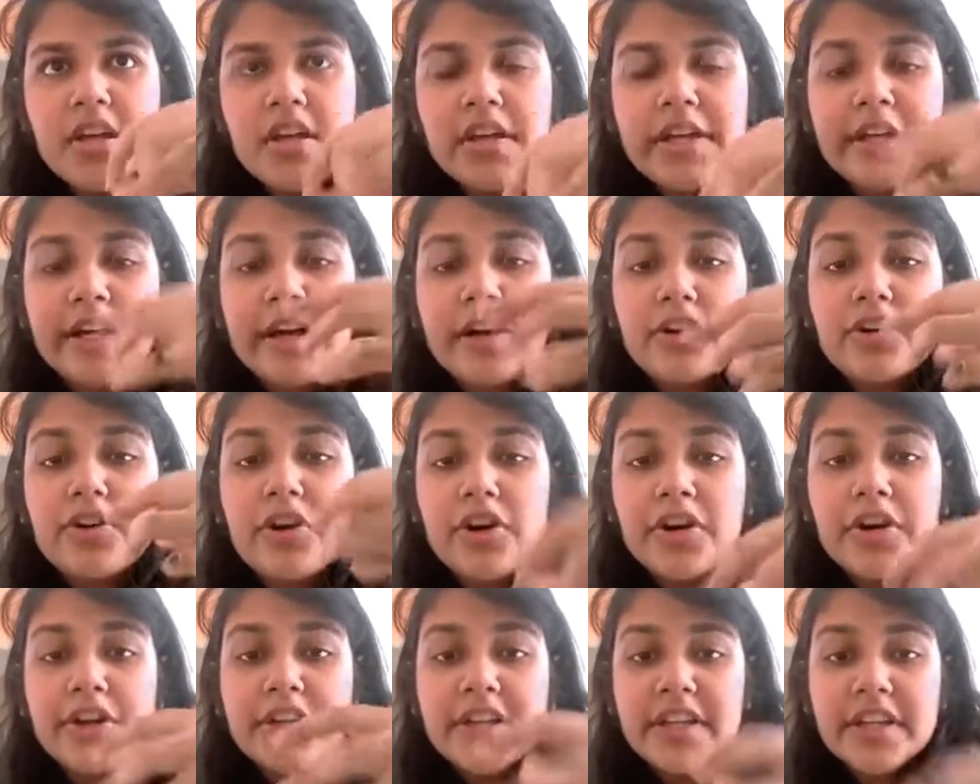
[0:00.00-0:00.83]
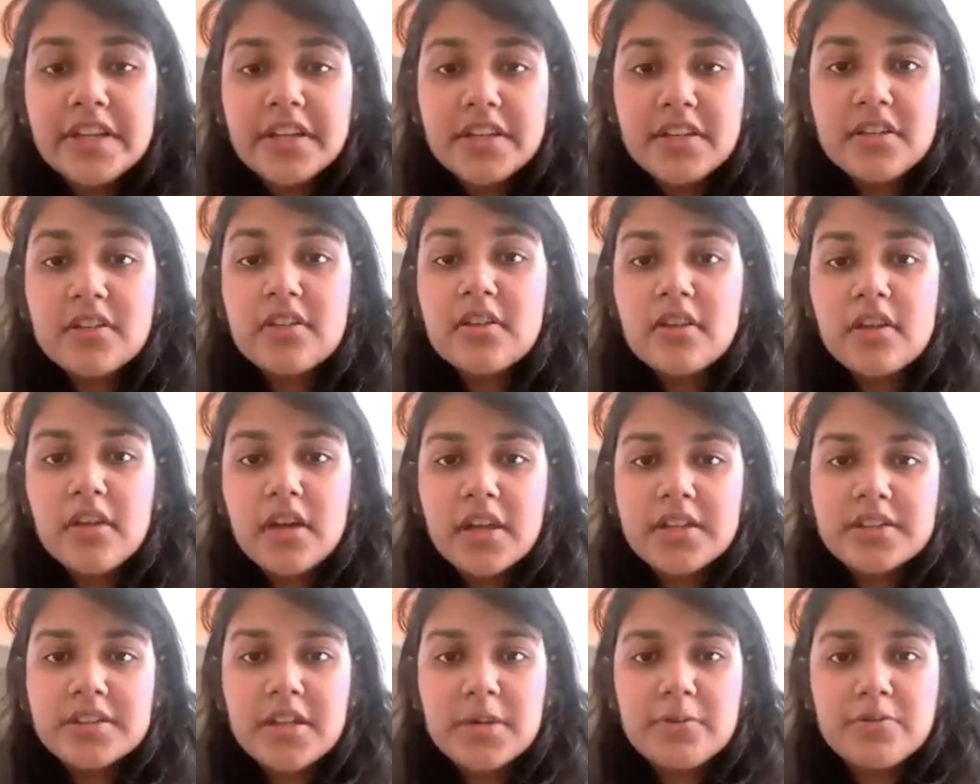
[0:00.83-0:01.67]
concrete
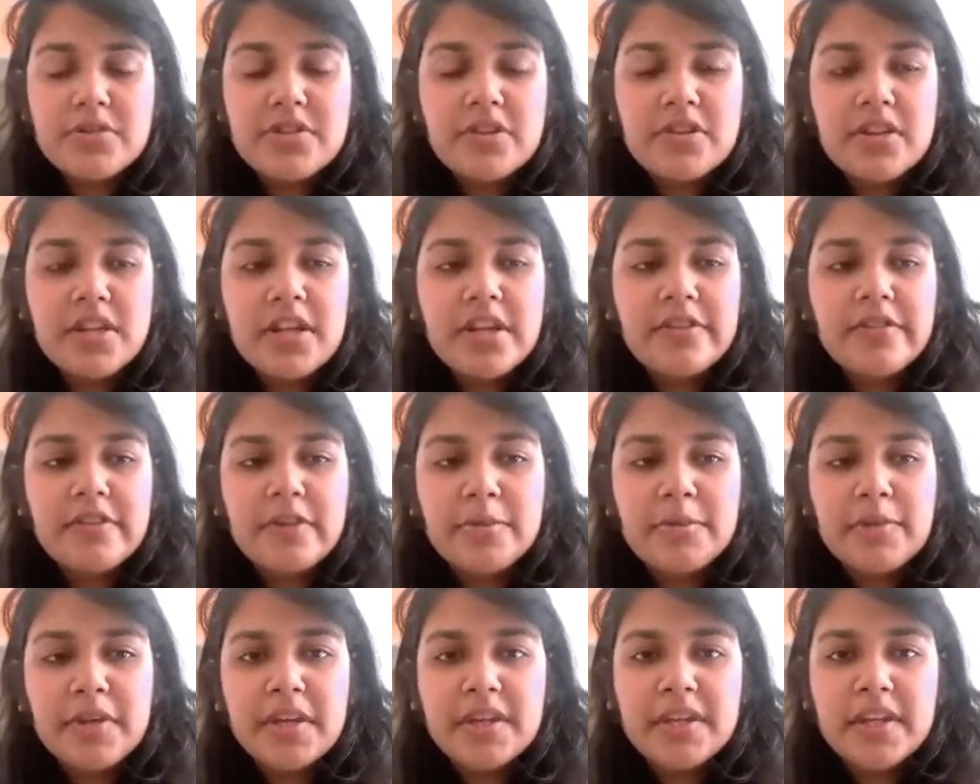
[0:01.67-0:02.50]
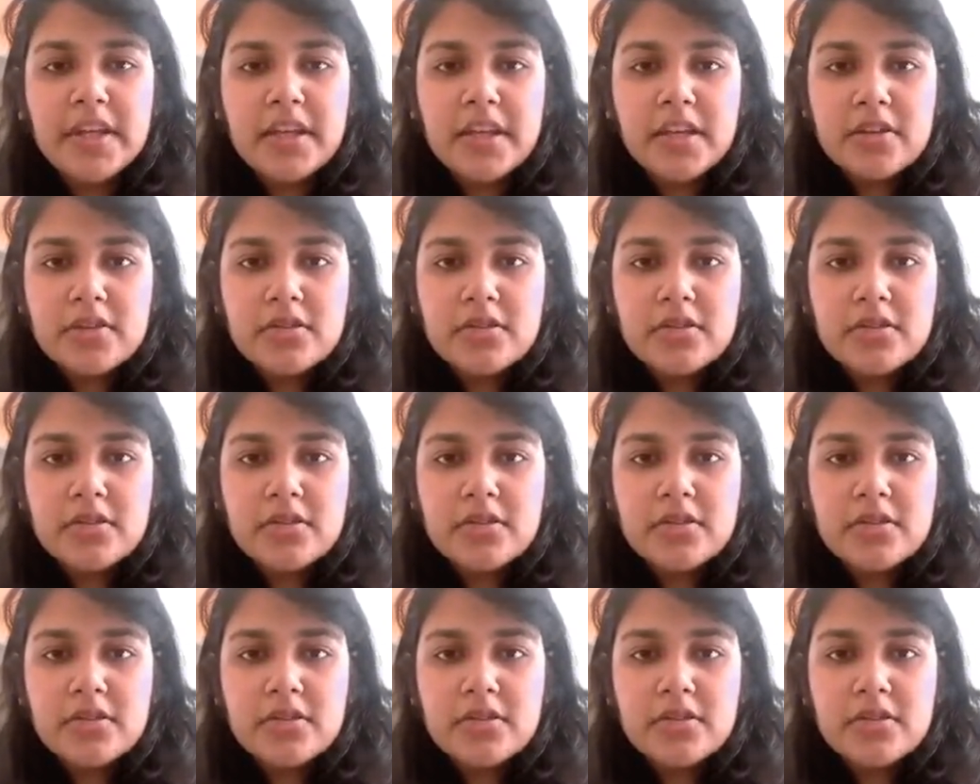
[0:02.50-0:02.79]
assumption that we are making.